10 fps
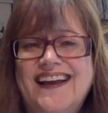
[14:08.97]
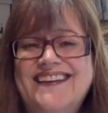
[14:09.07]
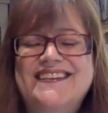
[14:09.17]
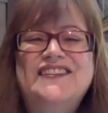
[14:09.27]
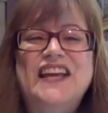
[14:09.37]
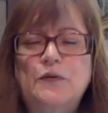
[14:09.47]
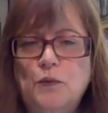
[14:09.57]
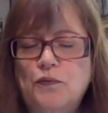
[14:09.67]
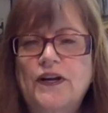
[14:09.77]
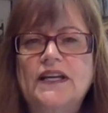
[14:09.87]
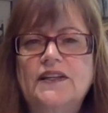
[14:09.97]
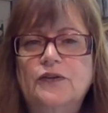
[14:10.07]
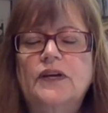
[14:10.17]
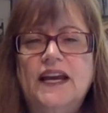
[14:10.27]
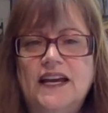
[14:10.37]
and they were bringing
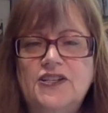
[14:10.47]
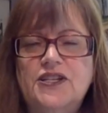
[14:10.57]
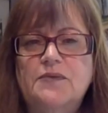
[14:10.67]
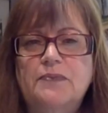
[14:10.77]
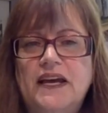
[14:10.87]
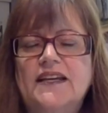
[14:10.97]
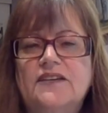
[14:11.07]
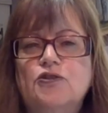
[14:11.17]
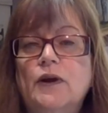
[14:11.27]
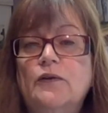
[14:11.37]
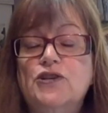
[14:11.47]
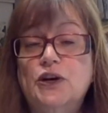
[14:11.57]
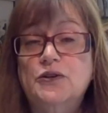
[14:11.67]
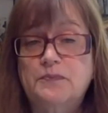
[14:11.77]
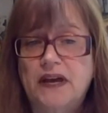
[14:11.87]
their cash to the bank in Trader
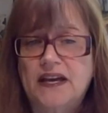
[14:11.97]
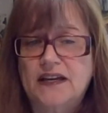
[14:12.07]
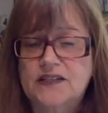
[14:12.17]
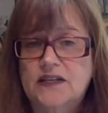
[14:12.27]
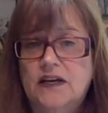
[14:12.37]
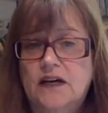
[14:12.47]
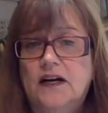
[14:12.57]
Joe's bags.